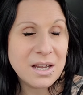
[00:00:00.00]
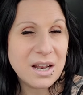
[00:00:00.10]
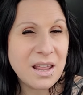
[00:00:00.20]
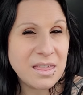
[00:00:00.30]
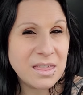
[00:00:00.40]

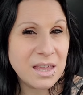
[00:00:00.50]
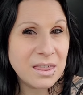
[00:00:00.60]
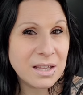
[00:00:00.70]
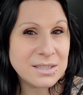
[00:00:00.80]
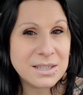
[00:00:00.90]
And I
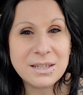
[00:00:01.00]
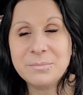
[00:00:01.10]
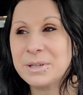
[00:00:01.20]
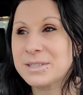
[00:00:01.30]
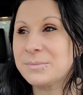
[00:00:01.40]
think that's
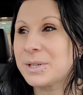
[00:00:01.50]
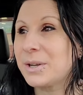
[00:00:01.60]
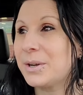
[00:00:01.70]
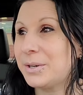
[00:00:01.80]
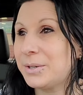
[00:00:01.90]
it because I want to
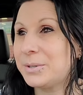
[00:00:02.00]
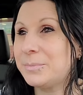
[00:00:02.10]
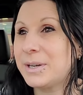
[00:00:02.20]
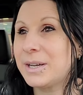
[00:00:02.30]
go home.